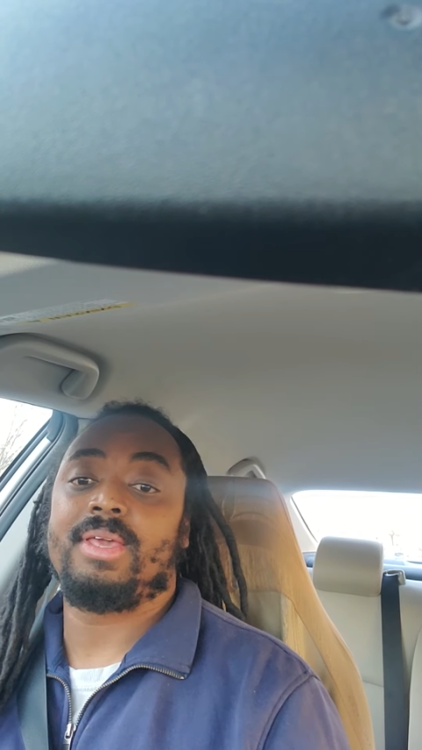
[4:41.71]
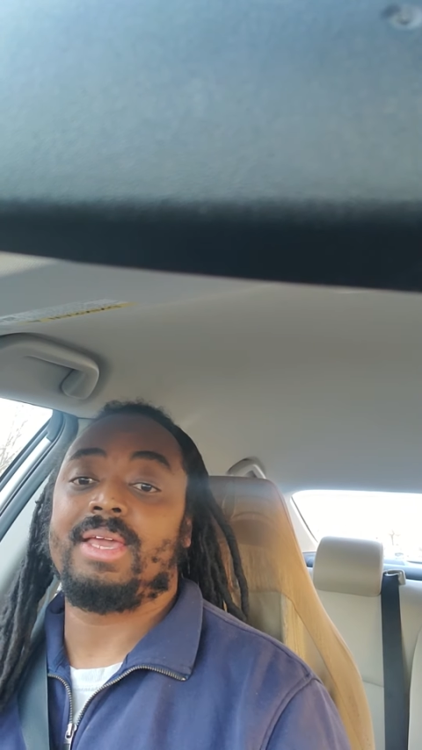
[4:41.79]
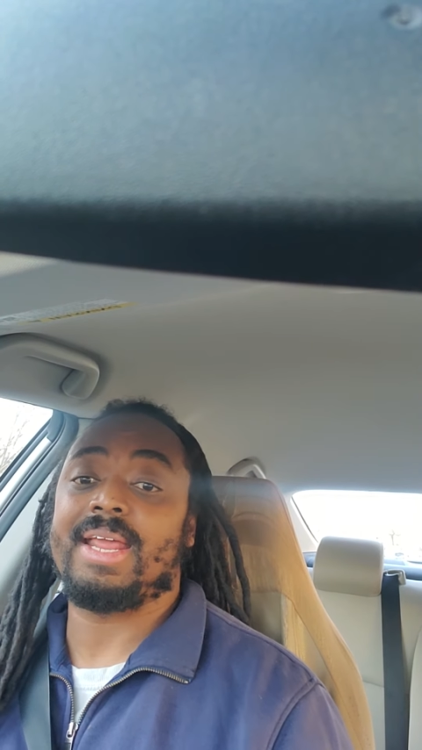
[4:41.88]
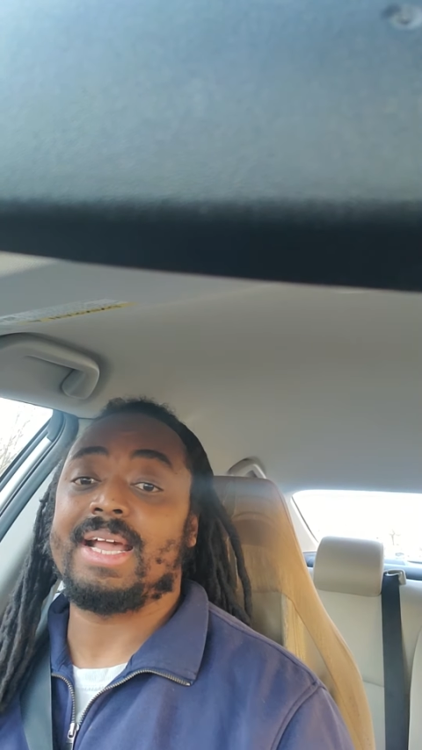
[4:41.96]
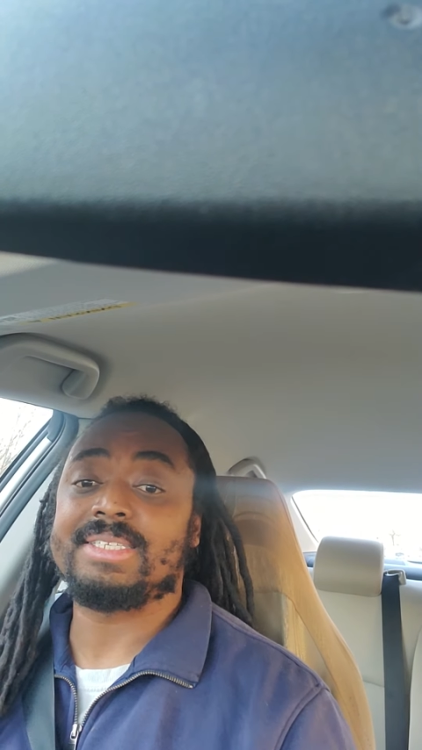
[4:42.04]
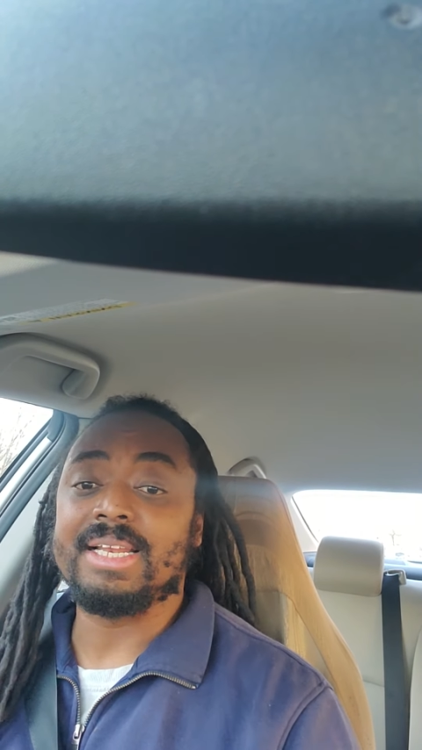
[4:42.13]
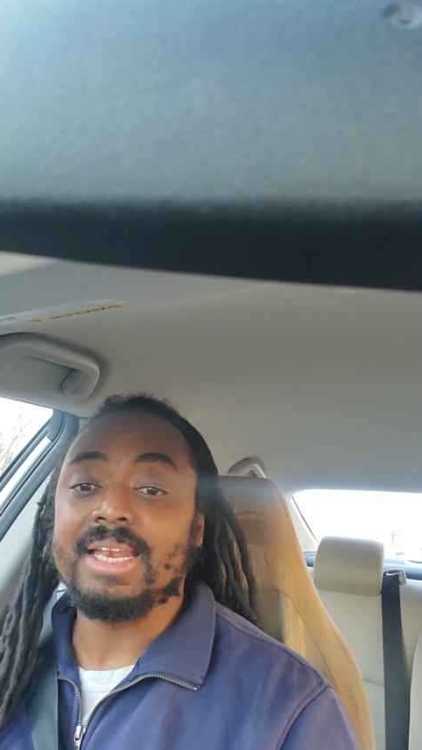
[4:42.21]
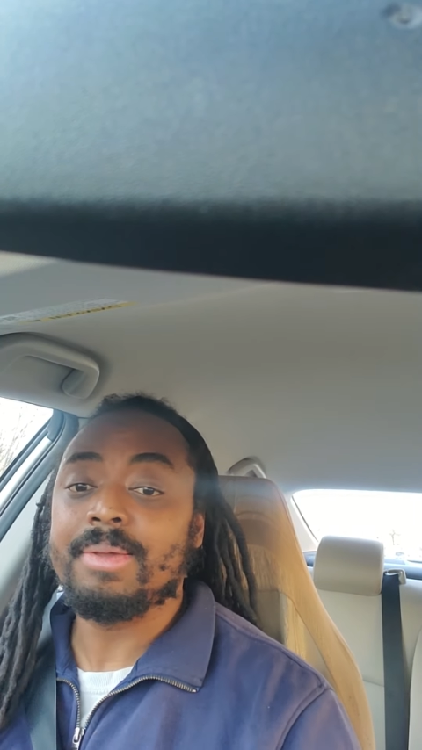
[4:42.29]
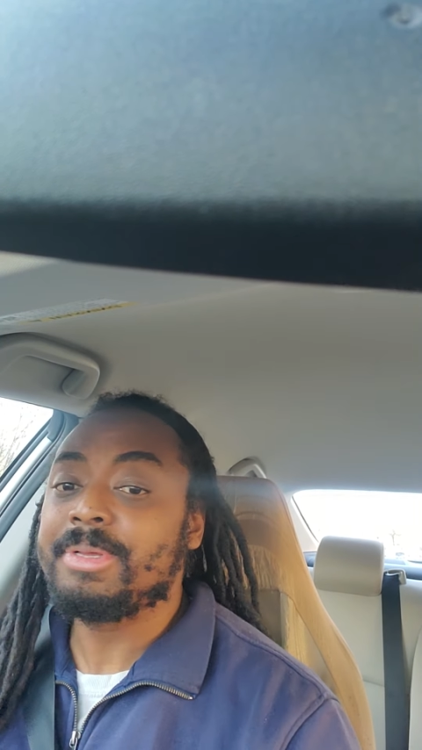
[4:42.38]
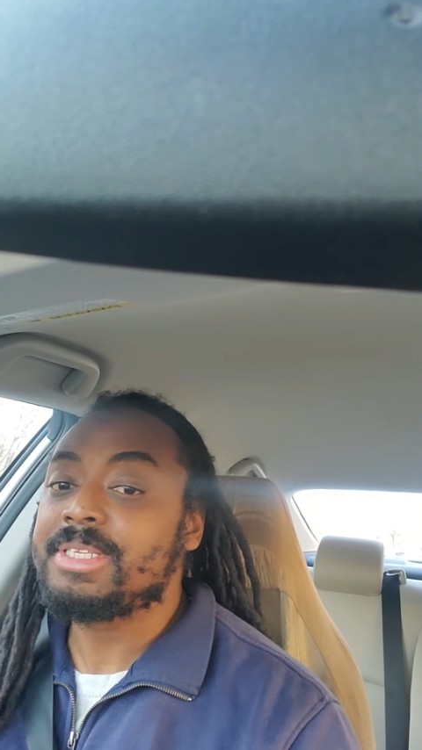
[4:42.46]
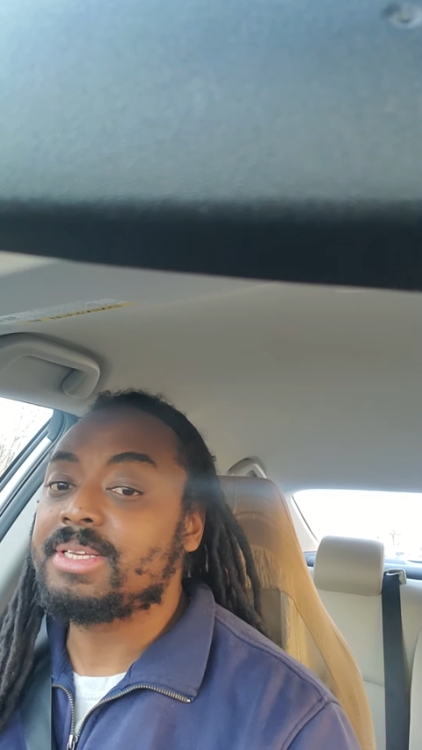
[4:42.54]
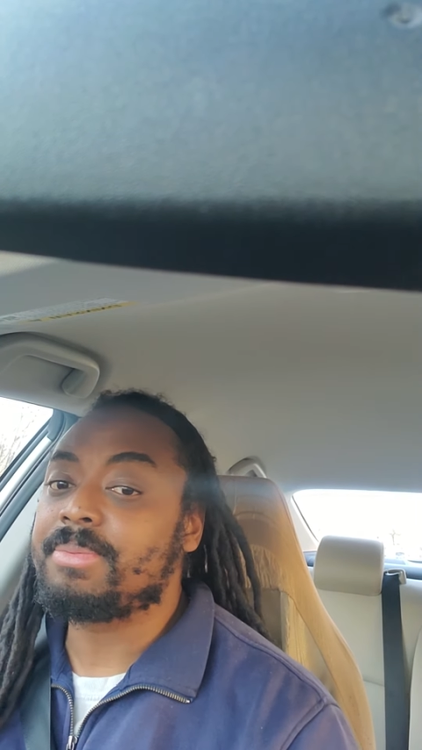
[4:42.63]
It has a
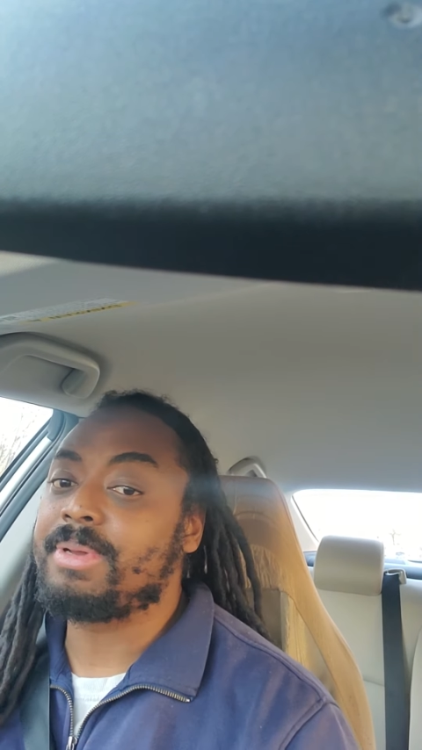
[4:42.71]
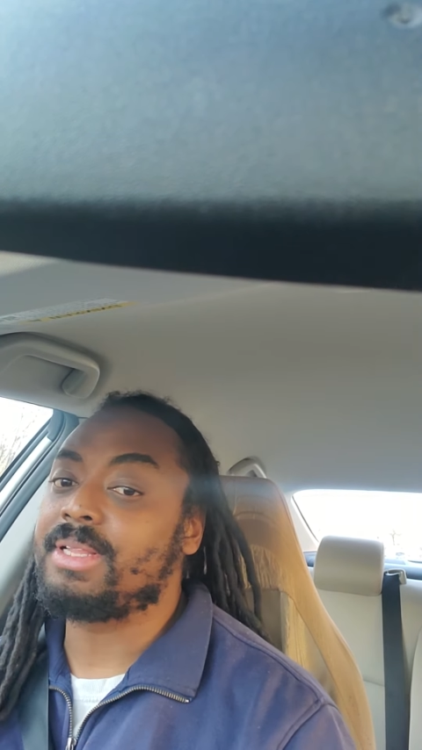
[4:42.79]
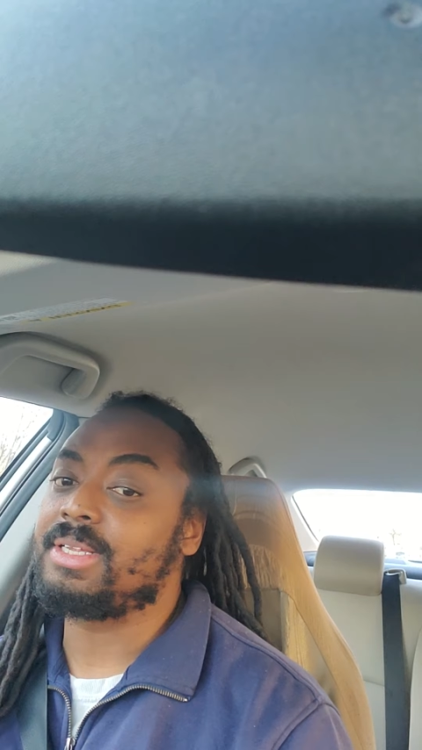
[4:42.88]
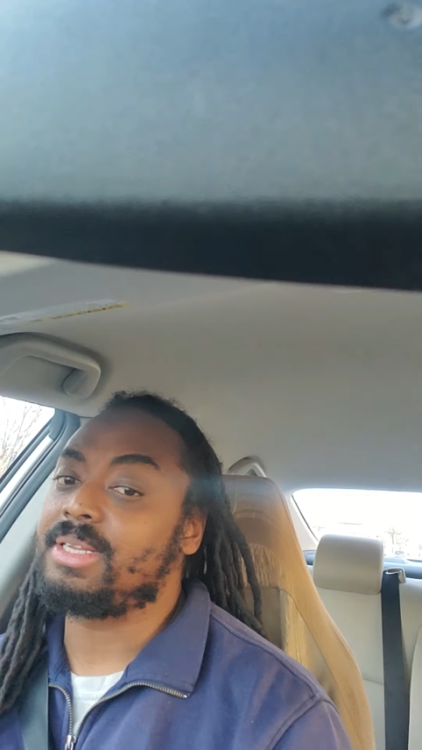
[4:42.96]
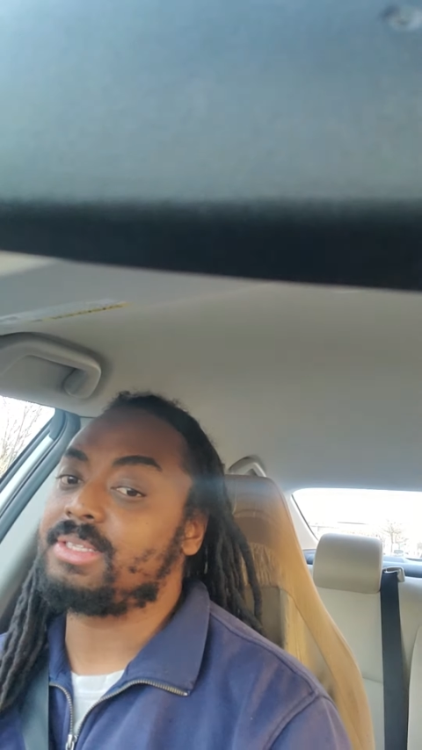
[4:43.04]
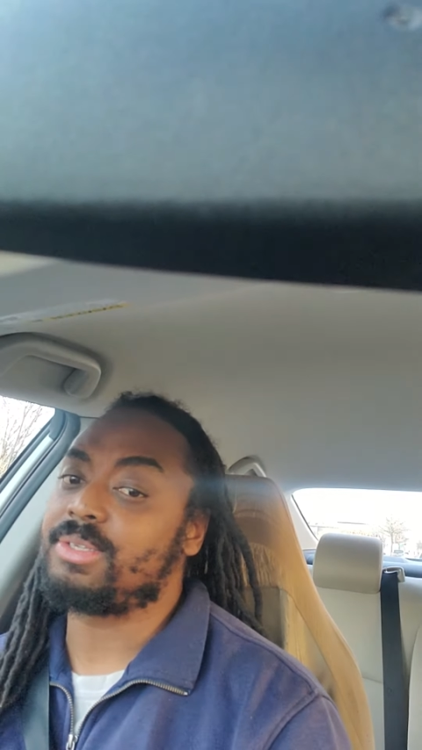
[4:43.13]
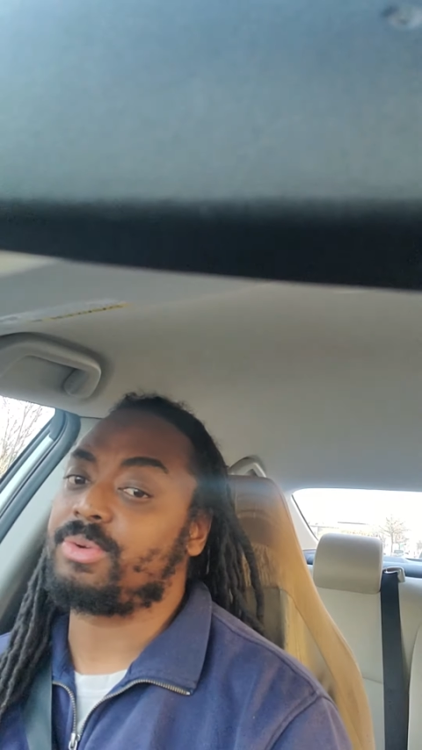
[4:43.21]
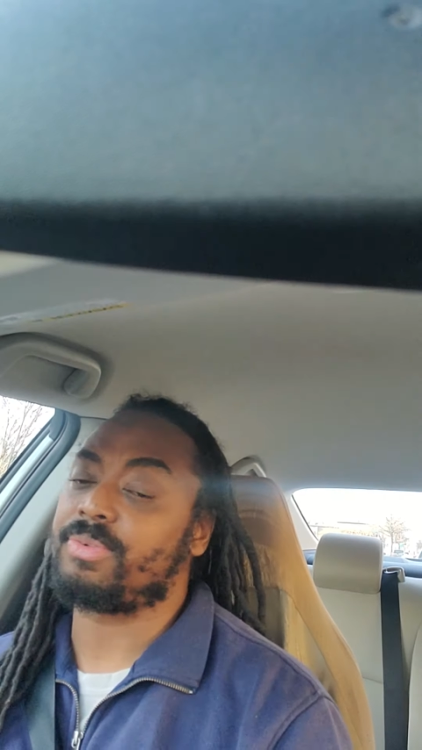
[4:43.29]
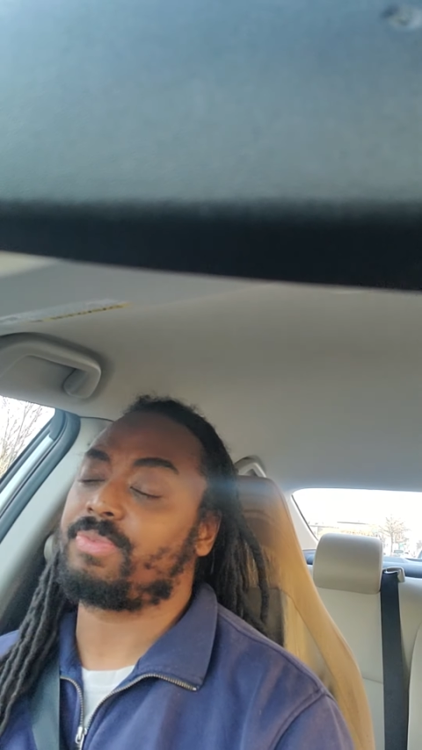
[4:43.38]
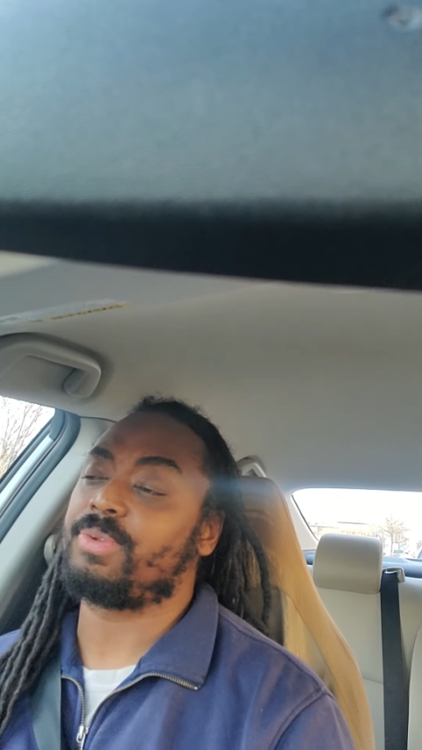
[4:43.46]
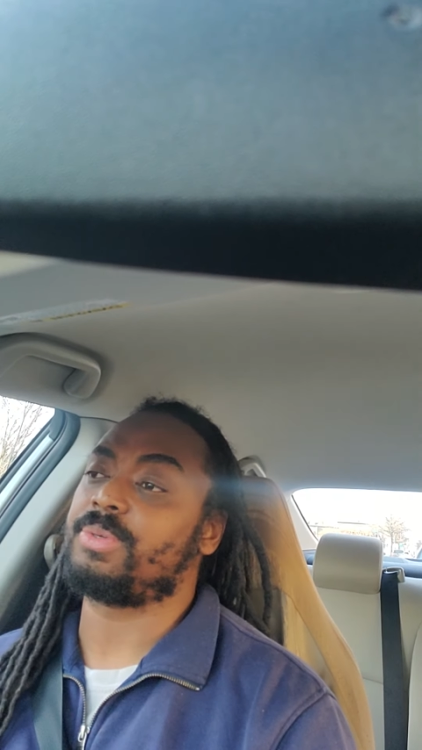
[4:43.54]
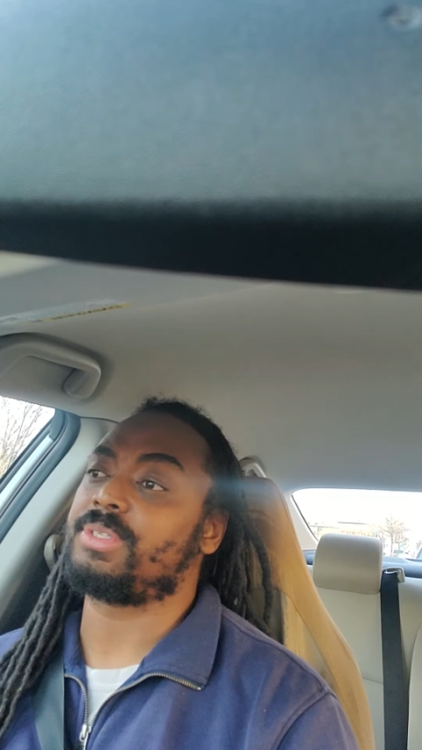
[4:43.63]
limited ability to
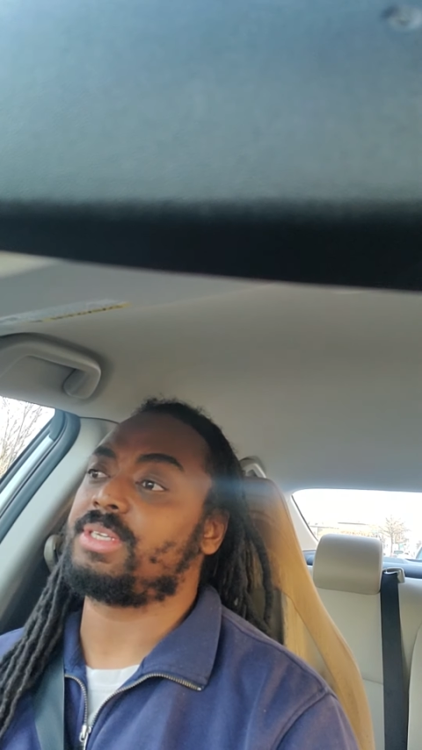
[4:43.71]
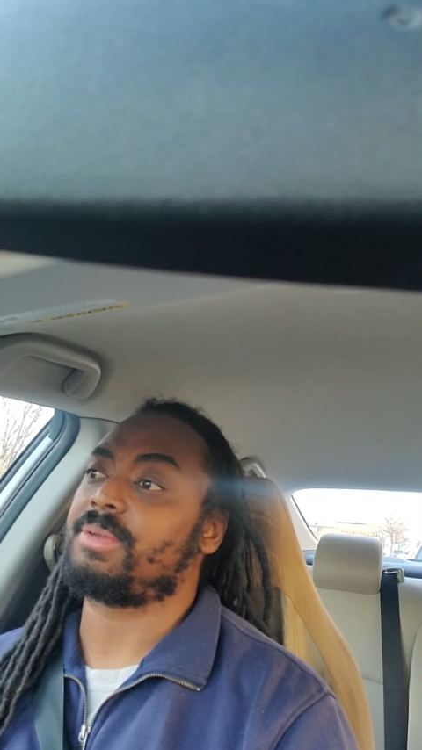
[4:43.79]
influence and